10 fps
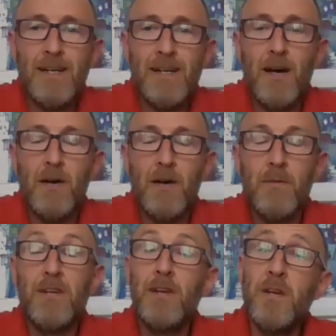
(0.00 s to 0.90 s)

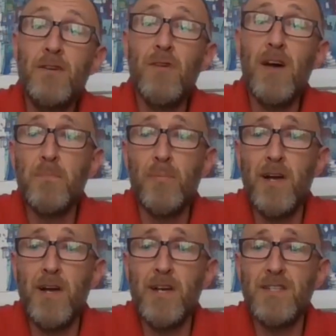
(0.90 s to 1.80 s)
It gives me great
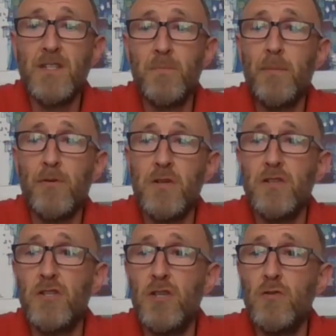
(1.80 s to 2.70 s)
pleasure to be able
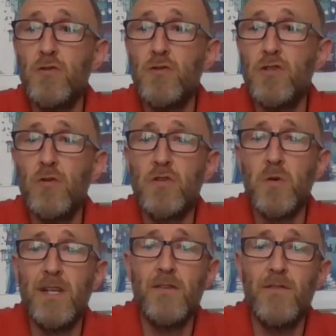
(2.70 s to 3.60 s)
to introduce
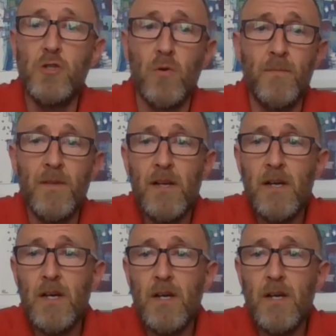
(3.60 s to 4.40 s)
you to an individual